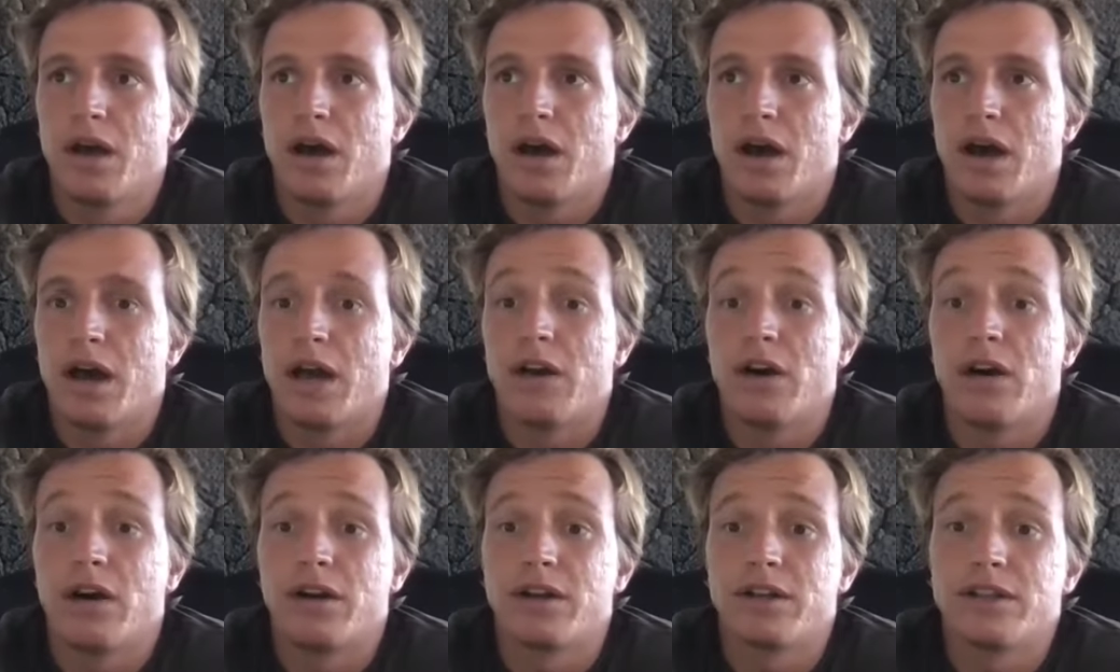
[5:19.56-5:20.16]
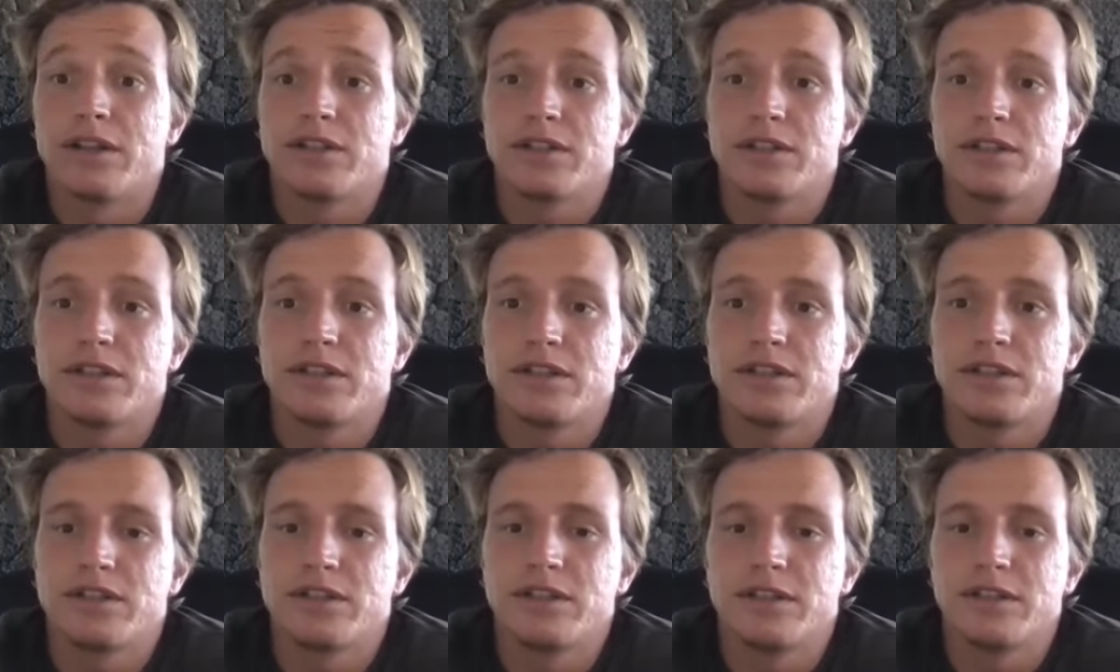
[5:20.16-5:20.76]
I honestly
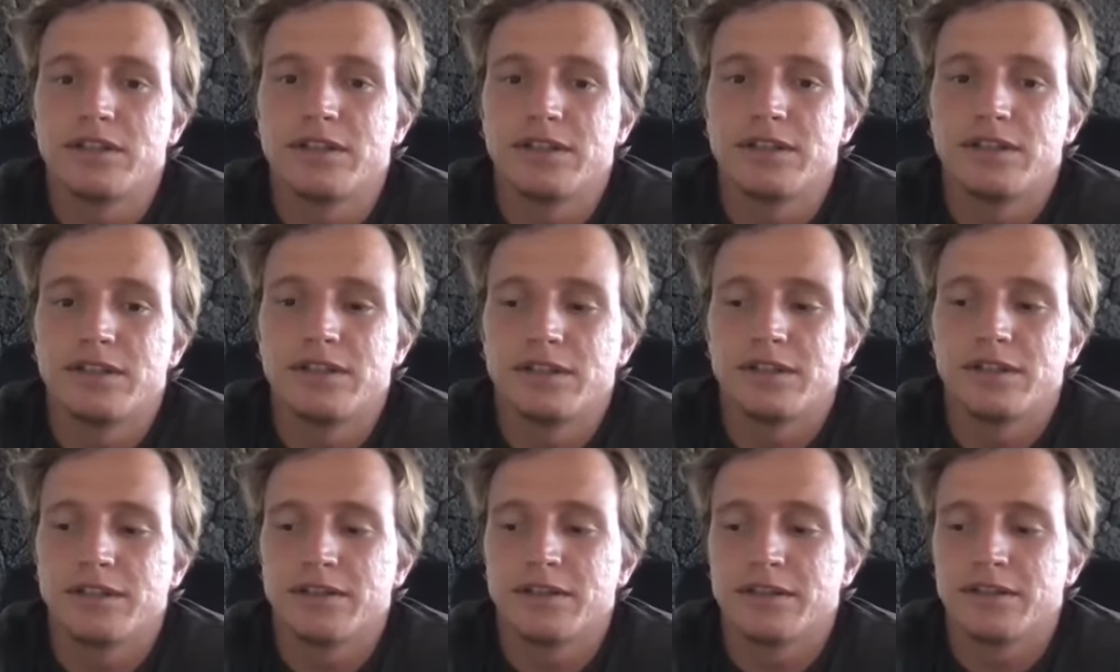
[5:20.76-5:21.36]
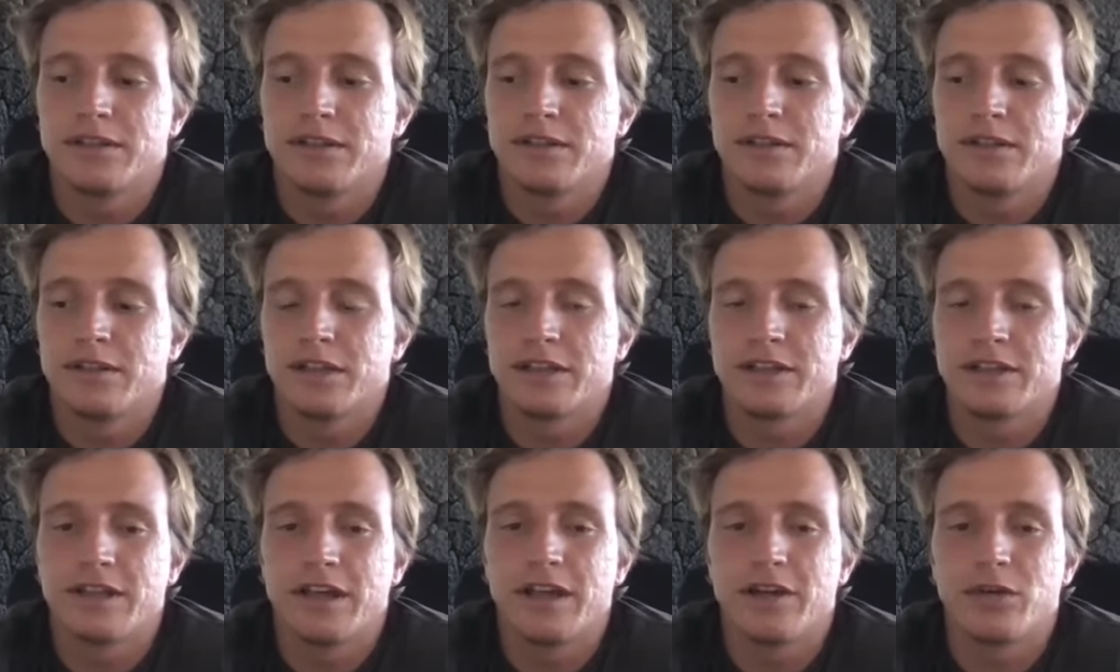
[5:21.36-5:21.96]
see like
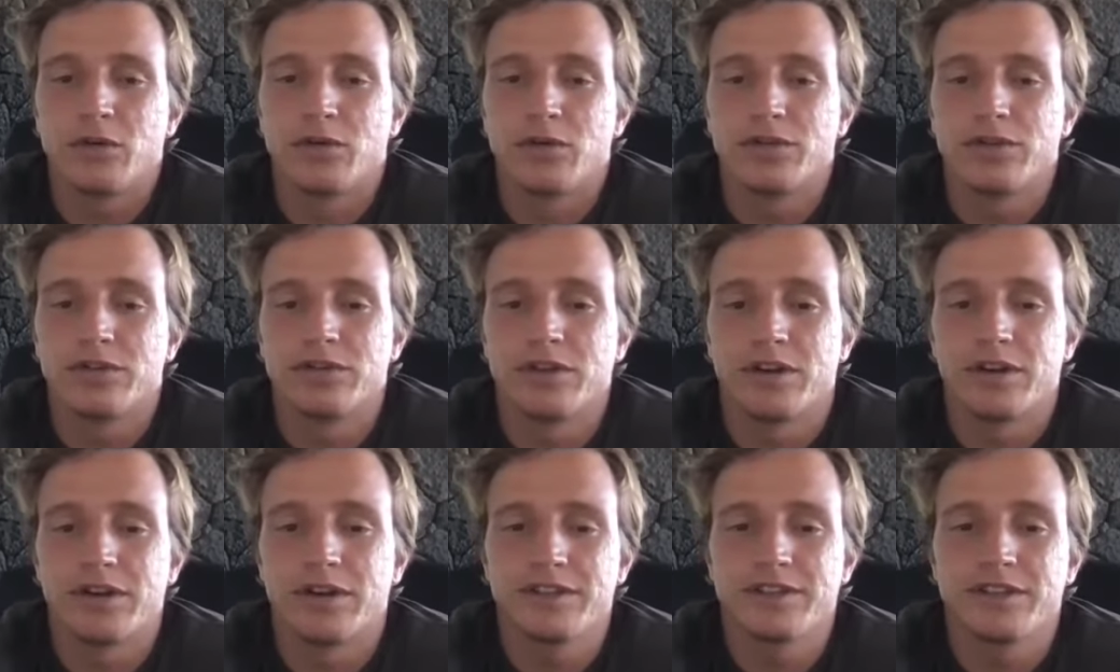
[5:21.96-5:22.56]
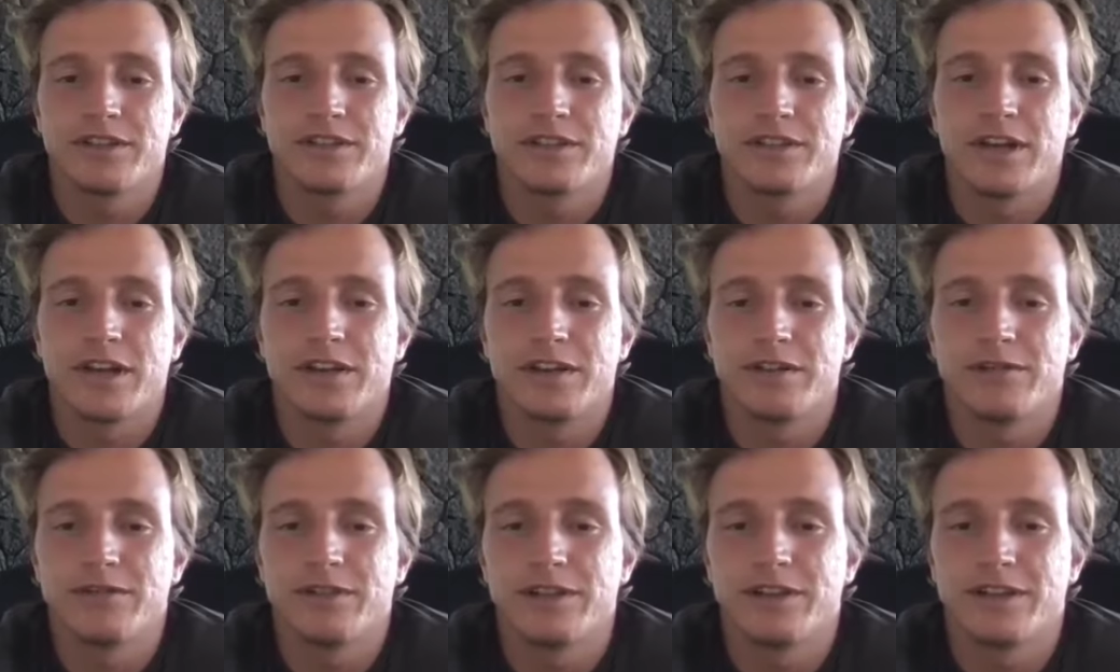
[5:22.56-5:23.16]
that orthodontics as kind
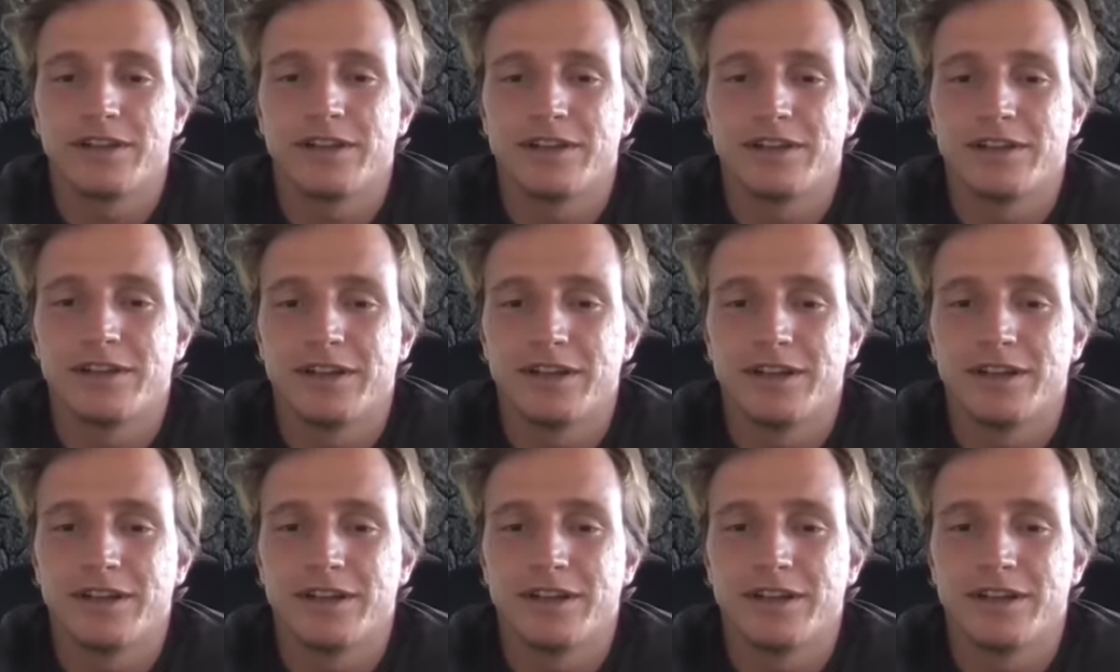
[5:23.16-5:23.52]
of like a,